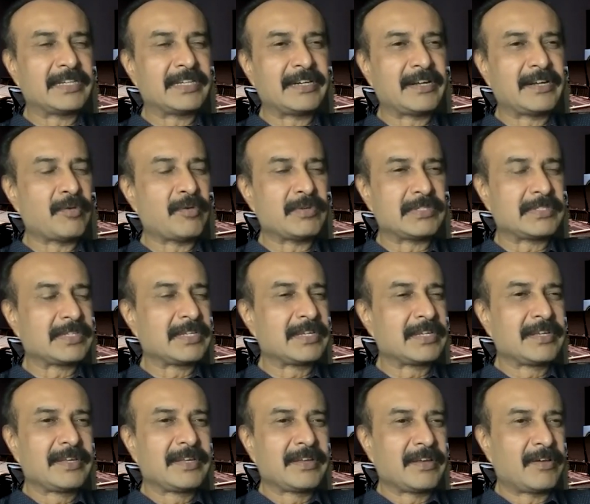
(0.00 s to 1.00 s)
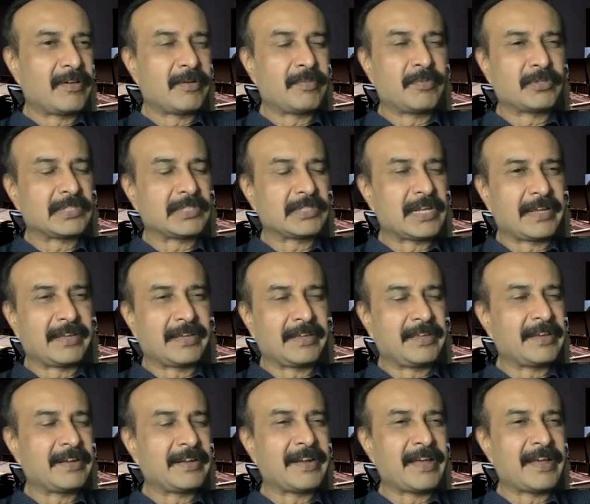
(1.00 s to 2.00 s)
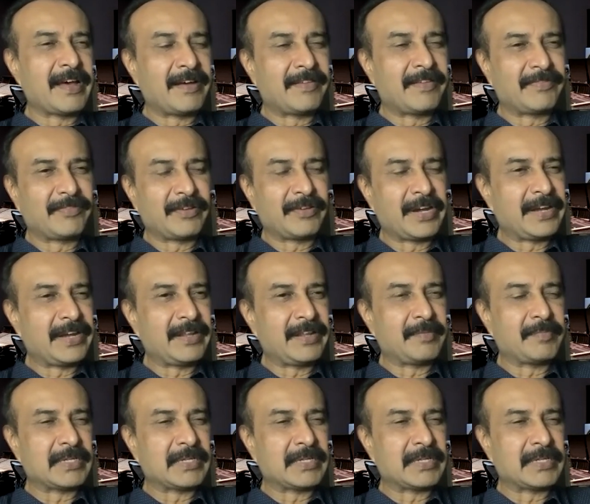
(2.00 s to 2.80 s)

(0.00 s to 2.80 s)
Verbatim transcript: and now it's almost like a year and a half or 18